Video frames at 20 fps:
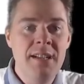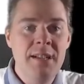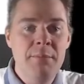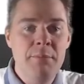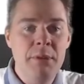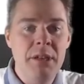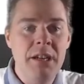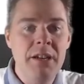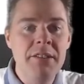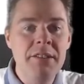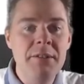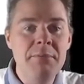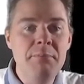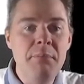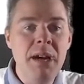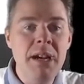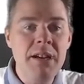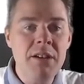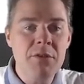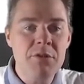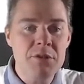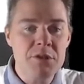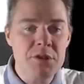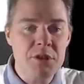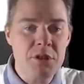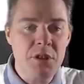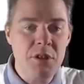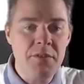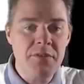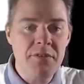But under
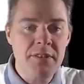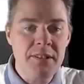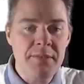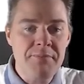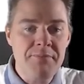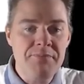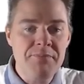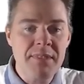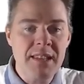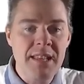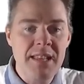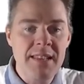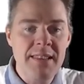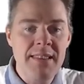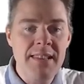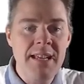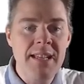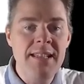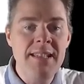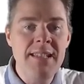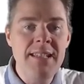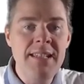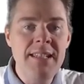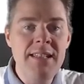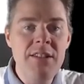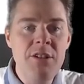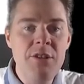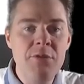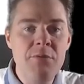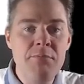Microsoft and then
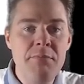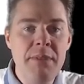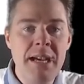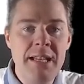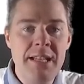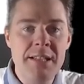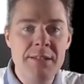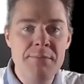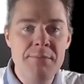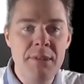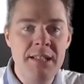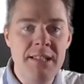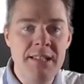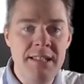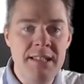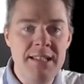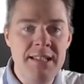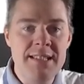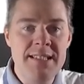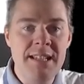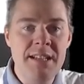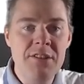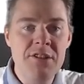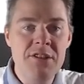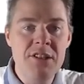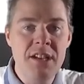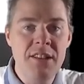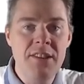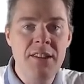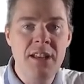Intune management
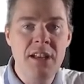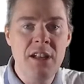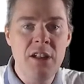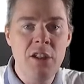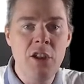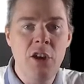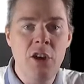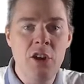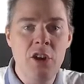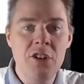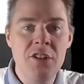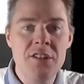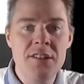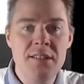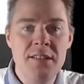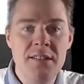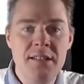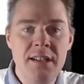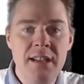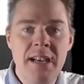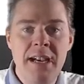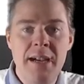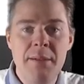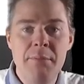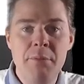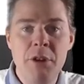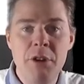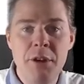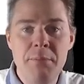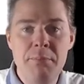extension and logs, I'm
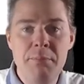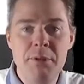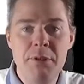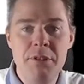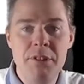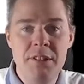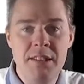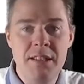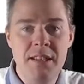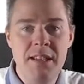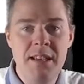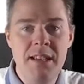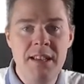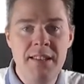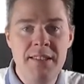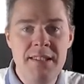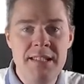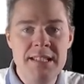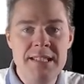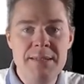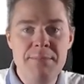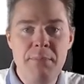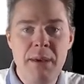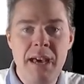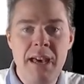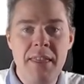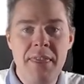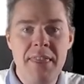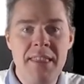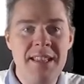going to put uh, this
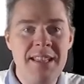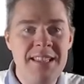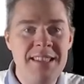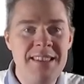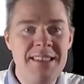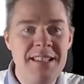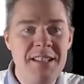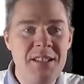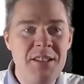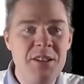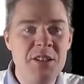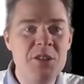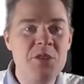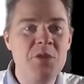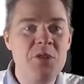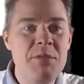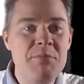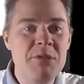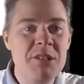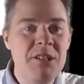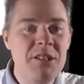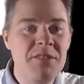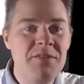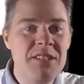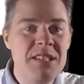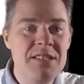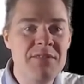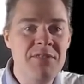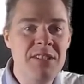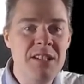path in the description of
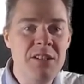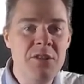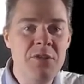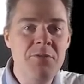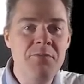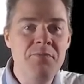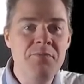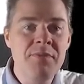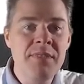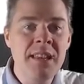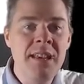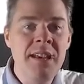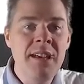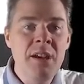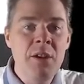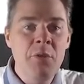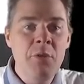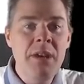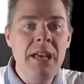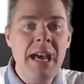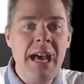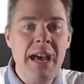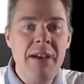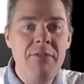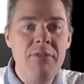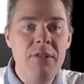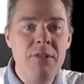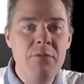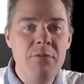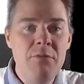this video. We
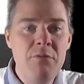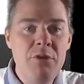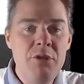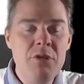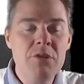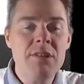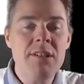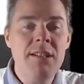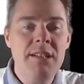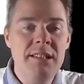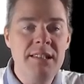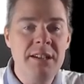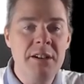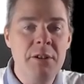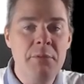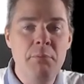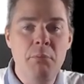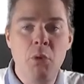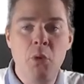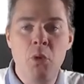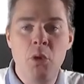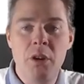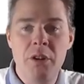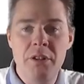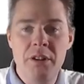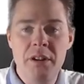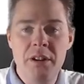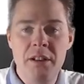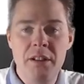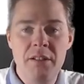have usually there are
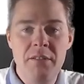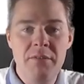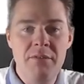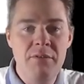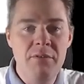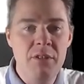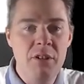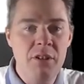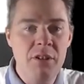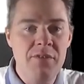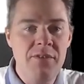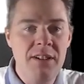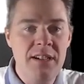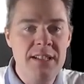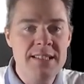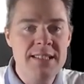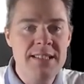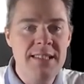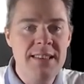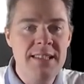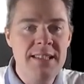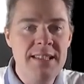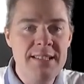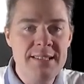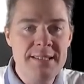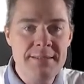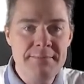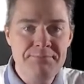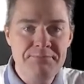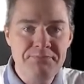more uh, log files than this,